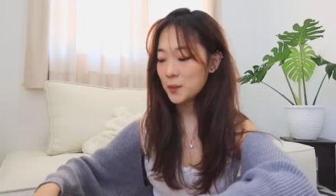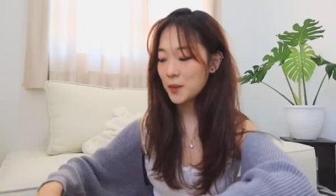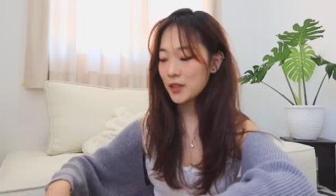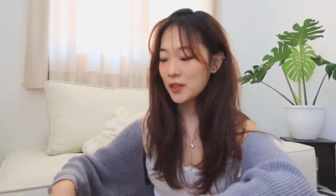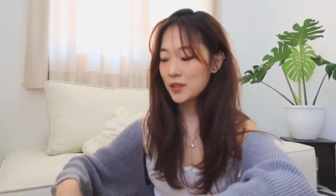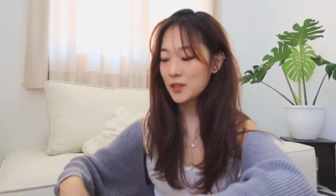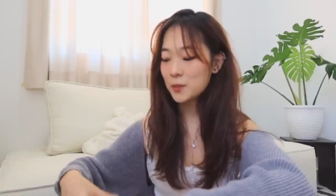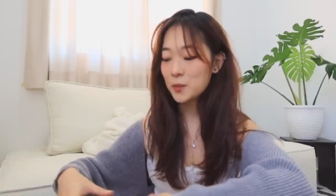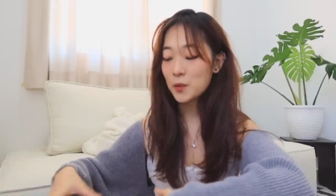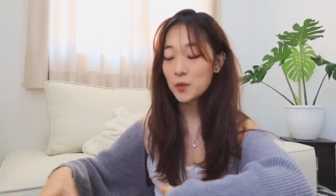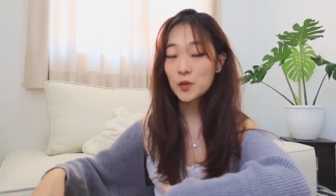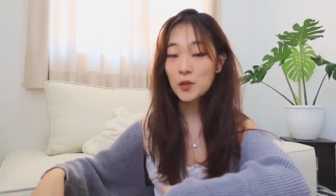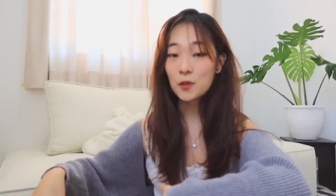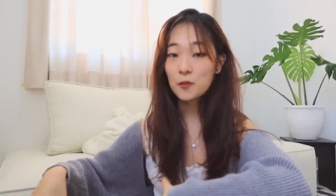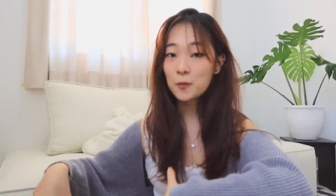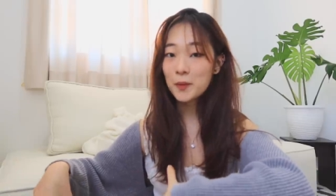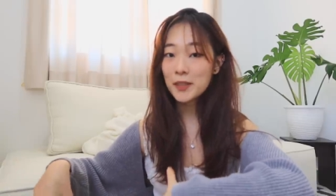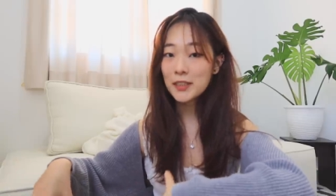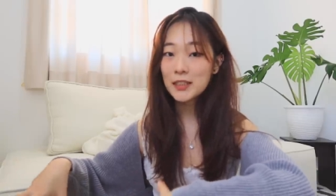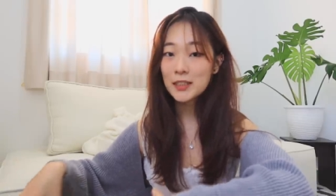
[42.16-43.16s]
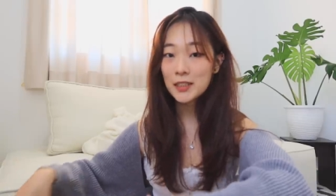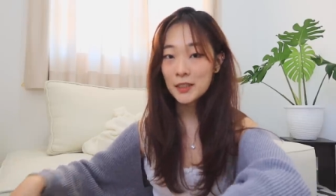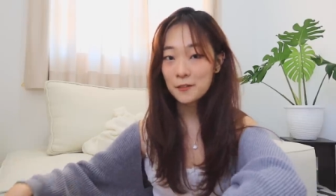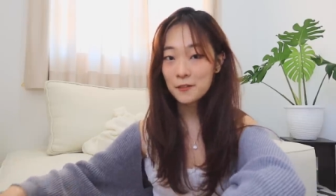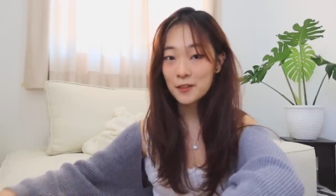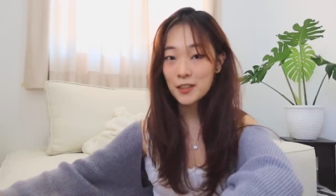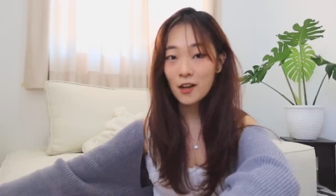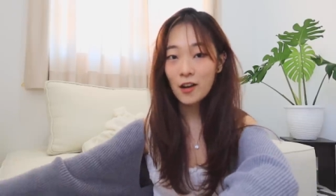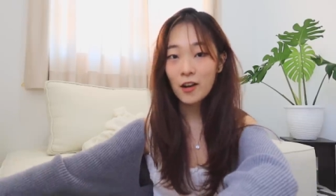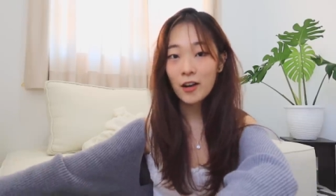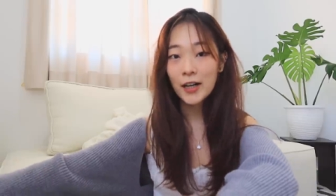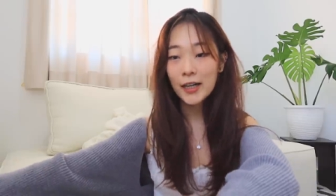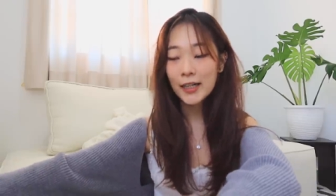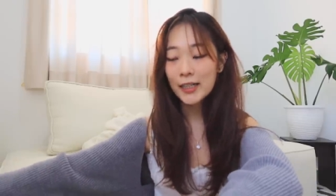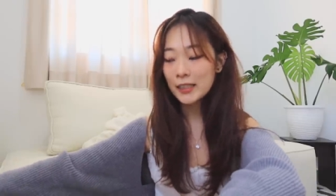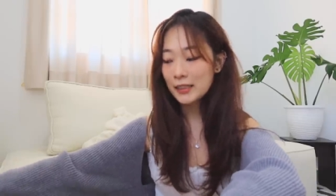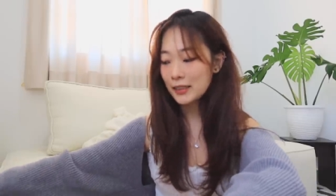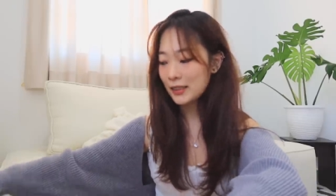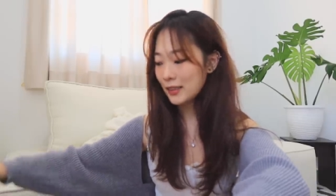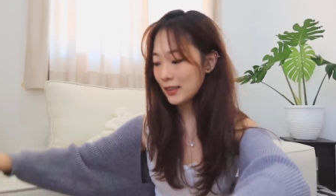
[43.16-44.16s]
because most of my stuffs are
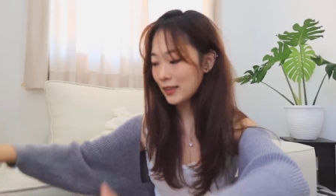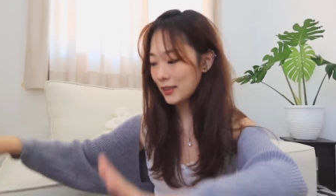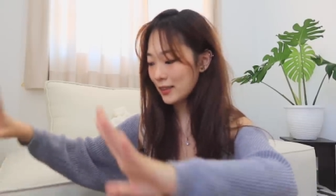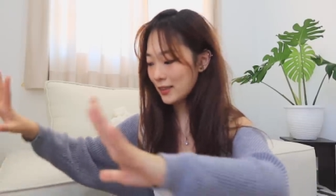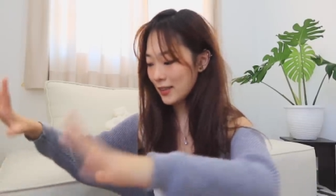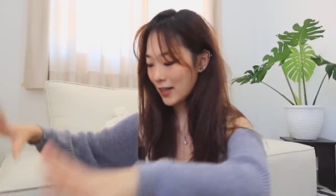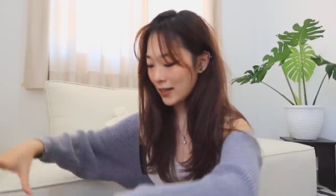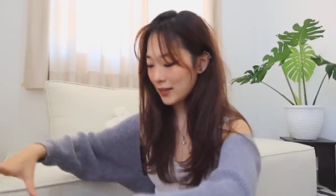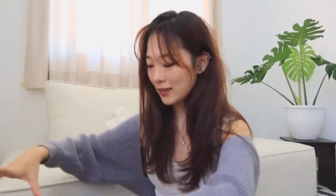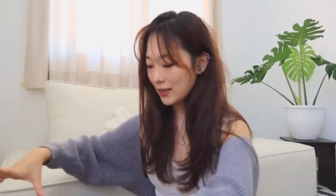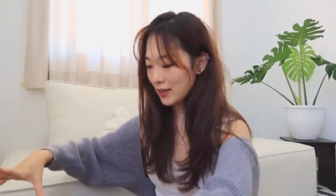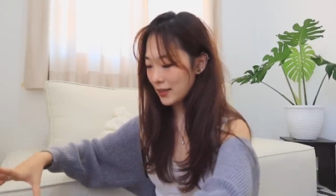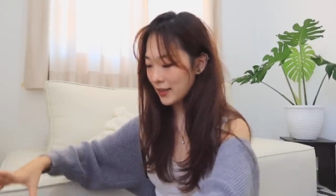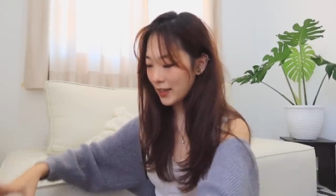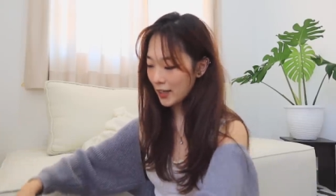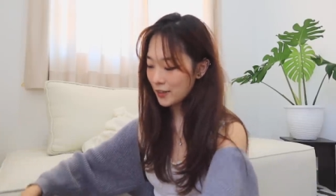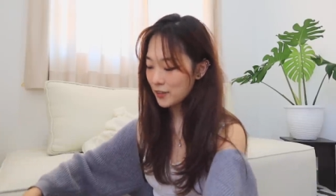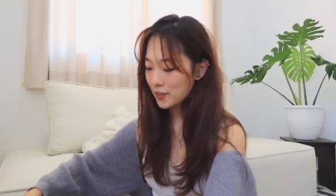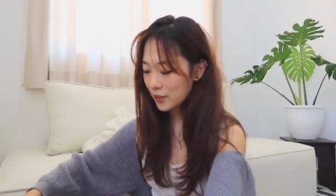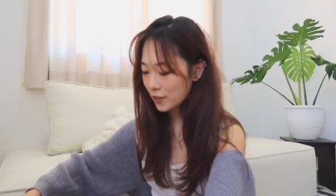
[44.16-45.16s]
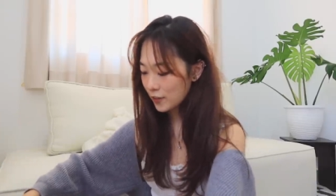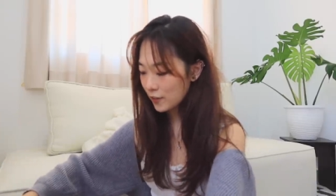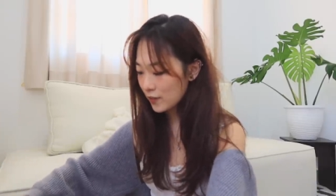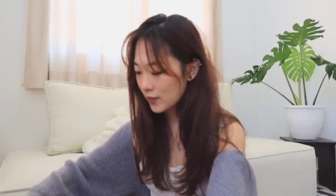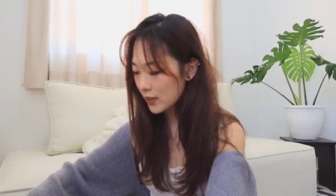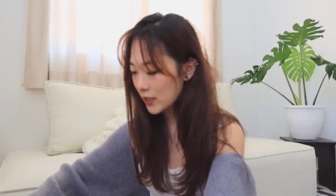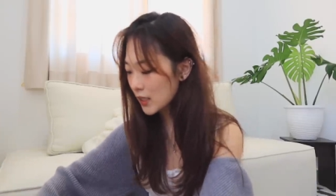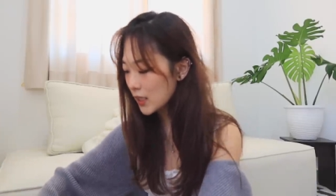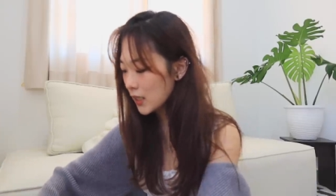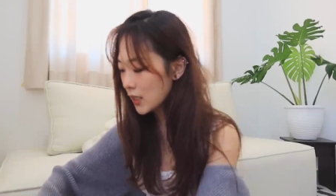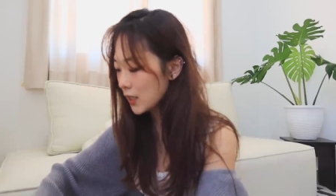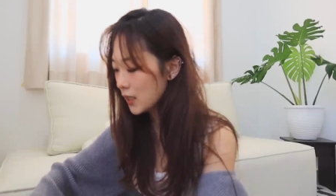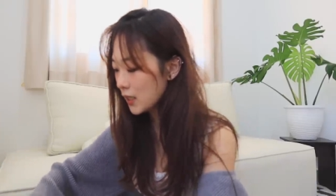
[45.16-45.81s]
in that category.